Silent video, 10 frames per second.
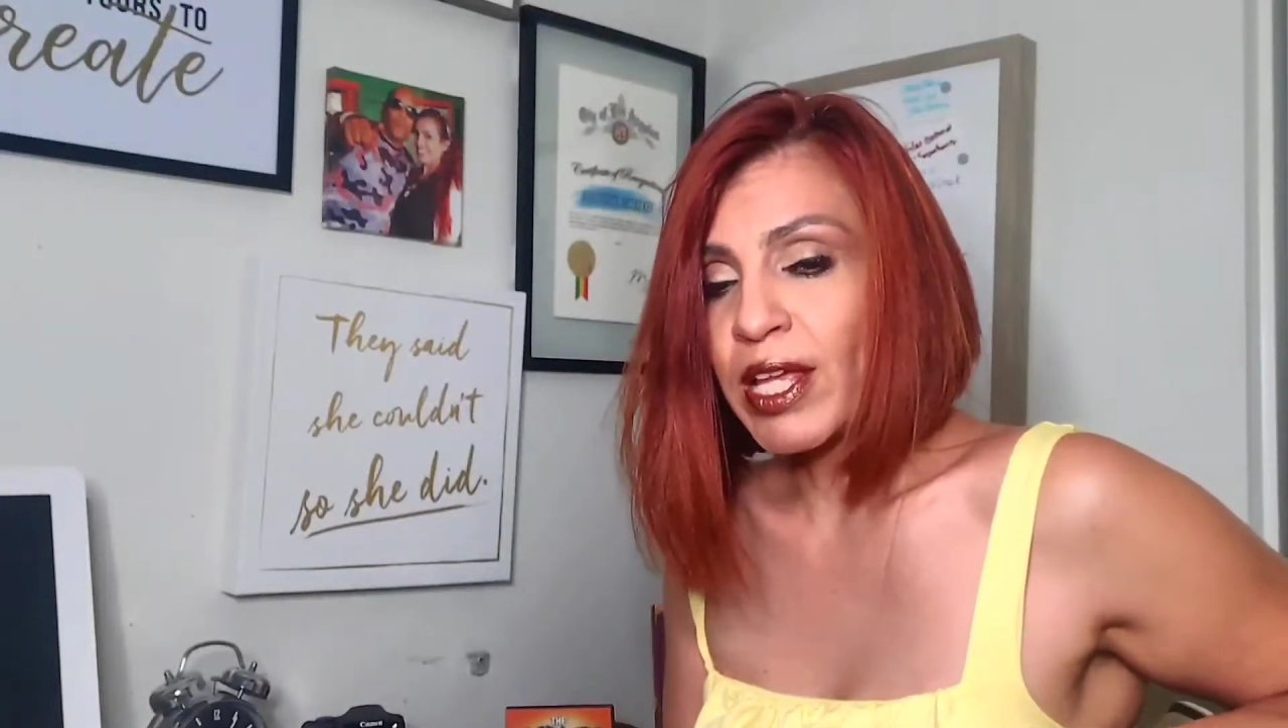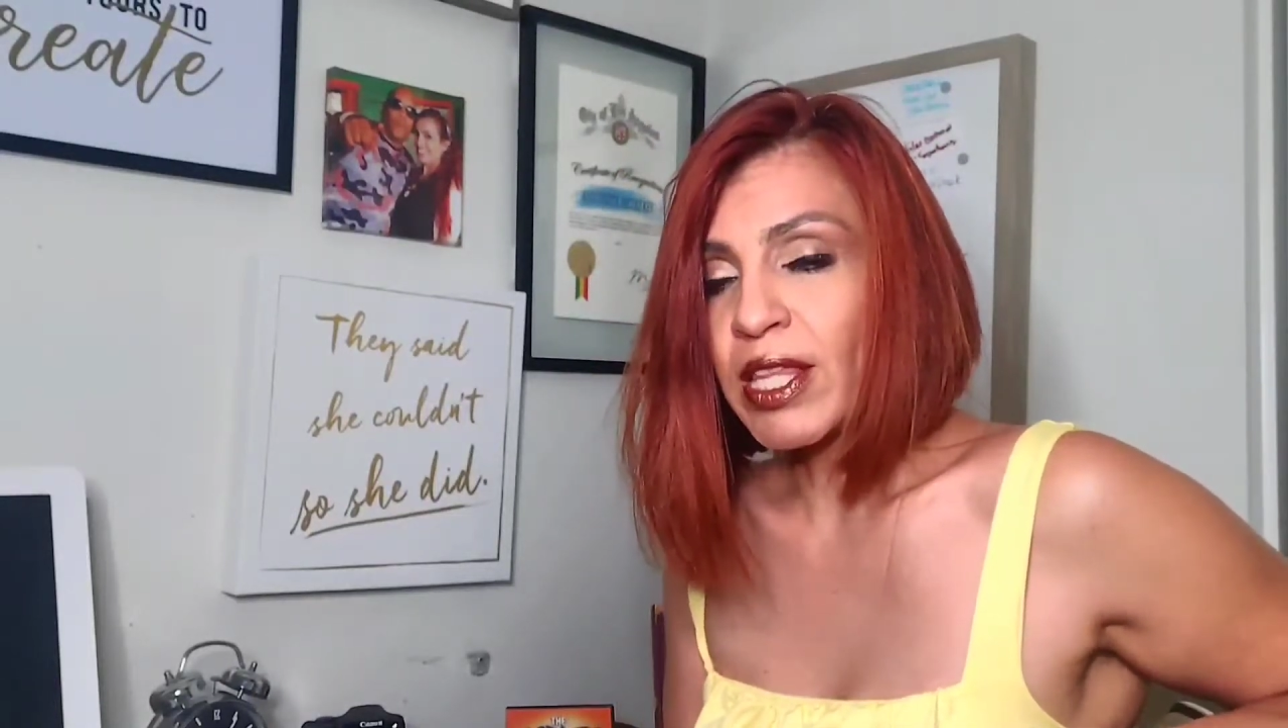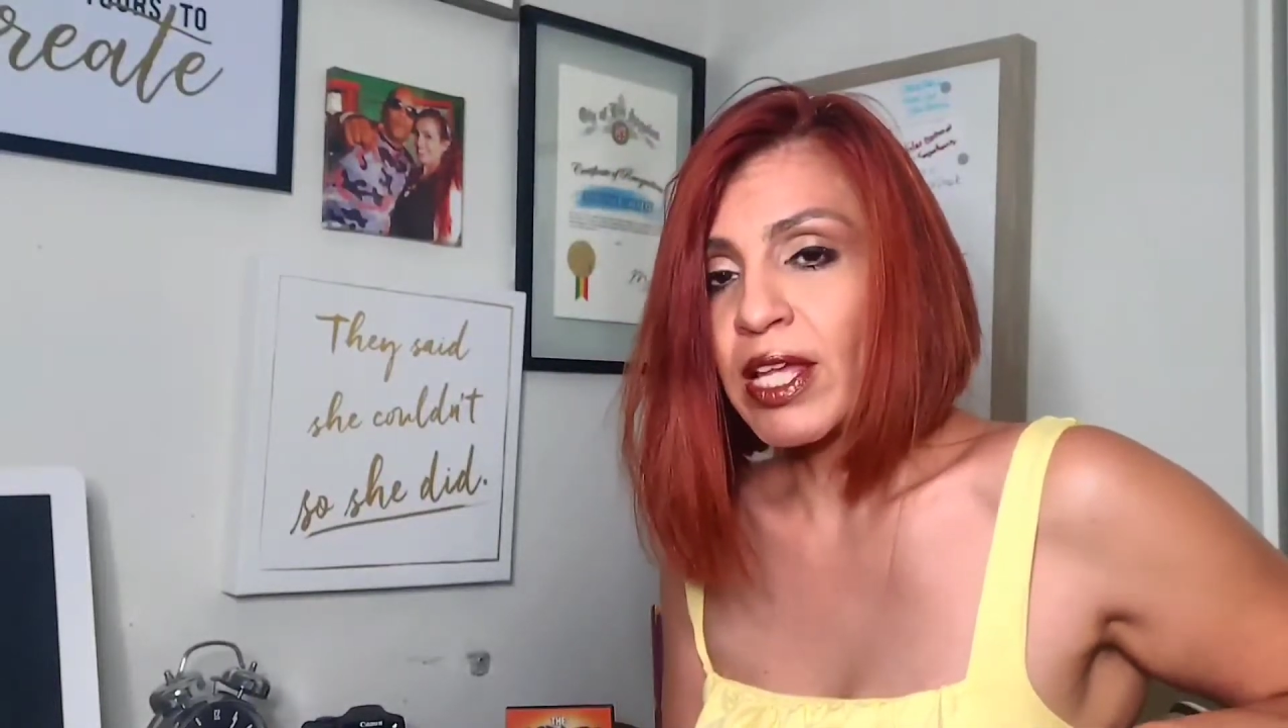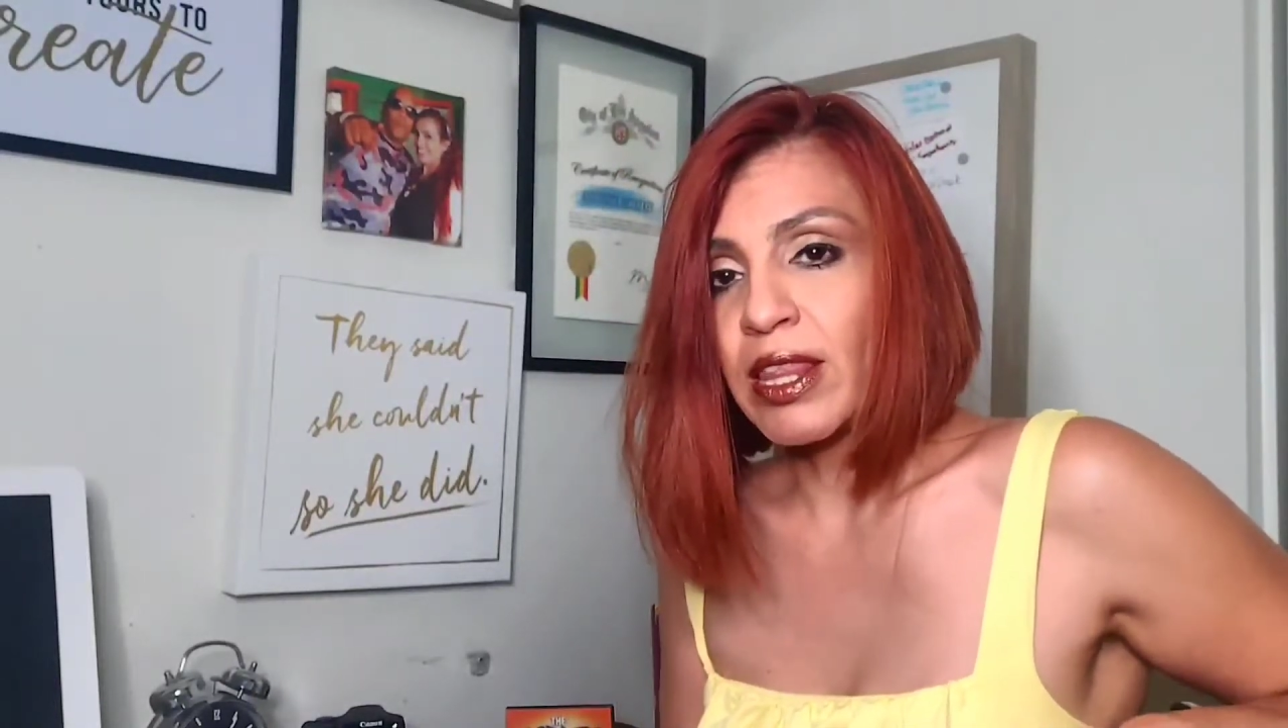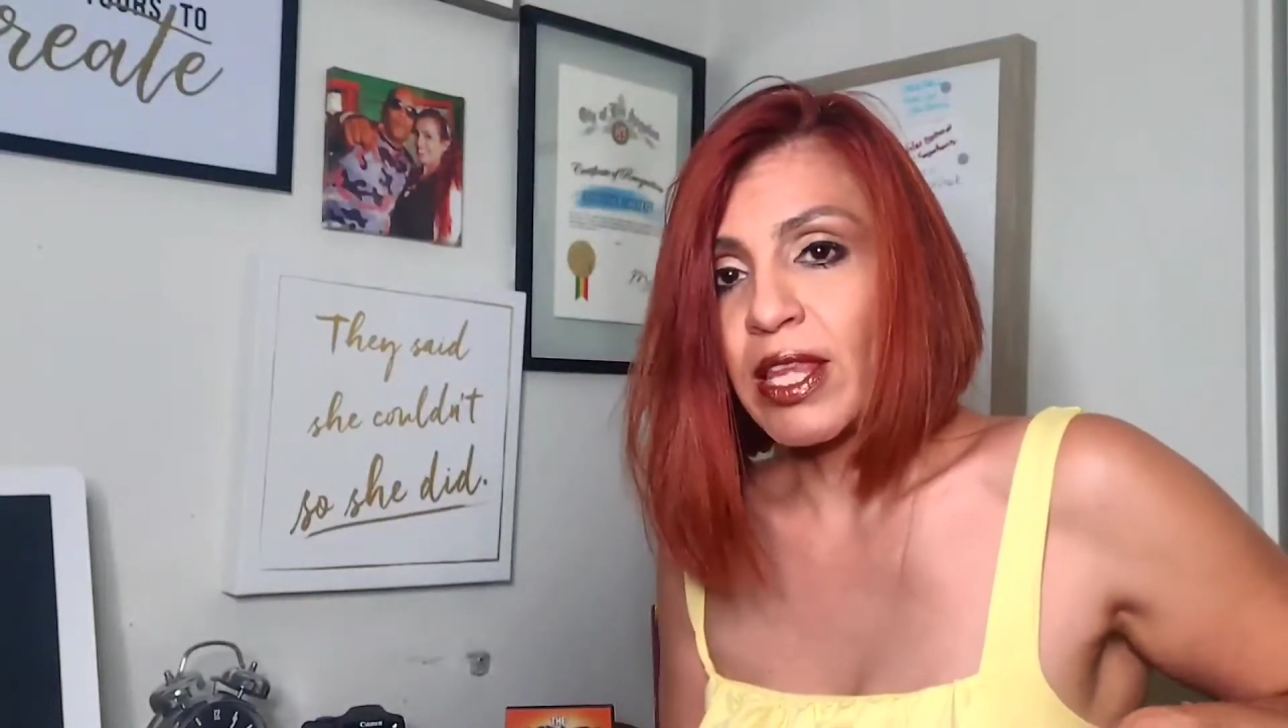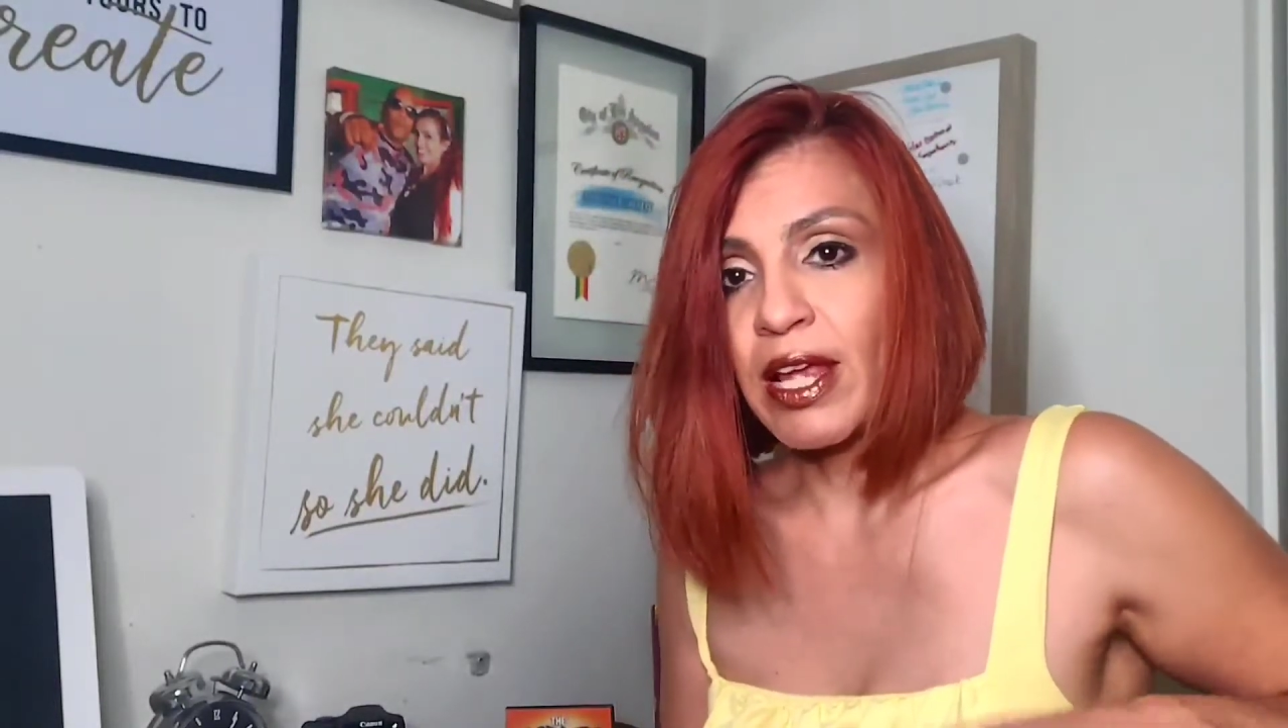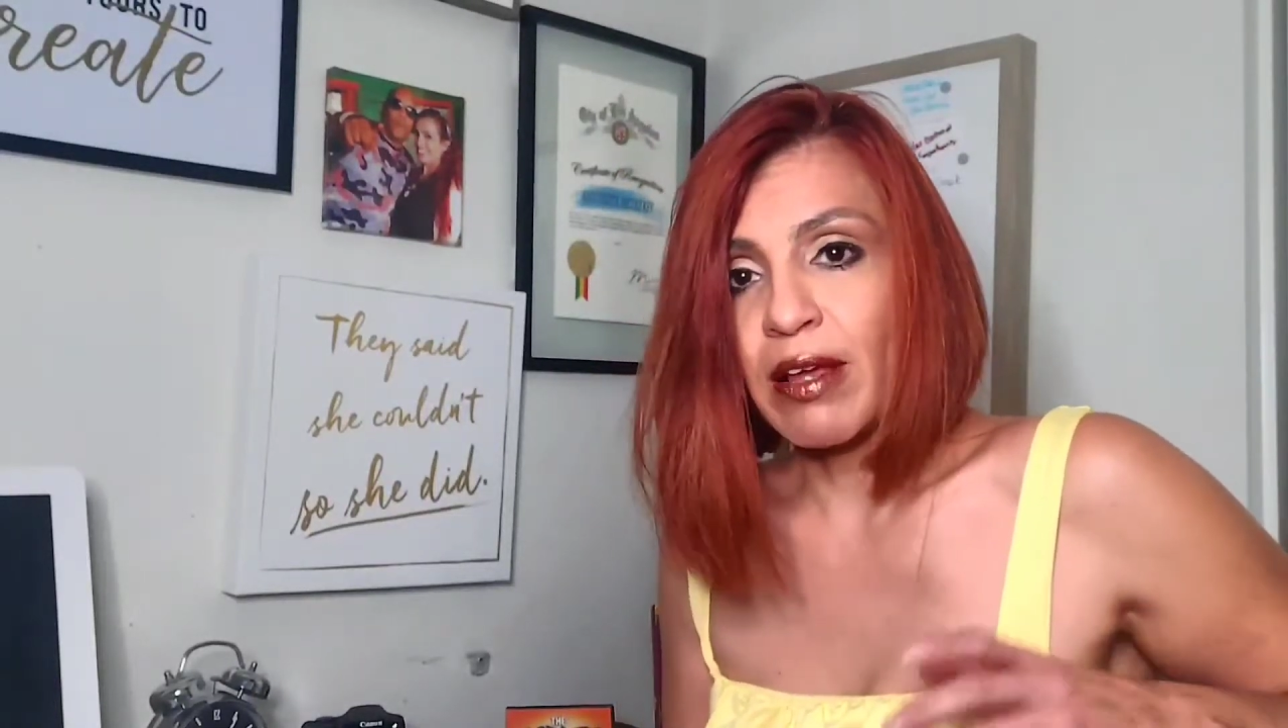that they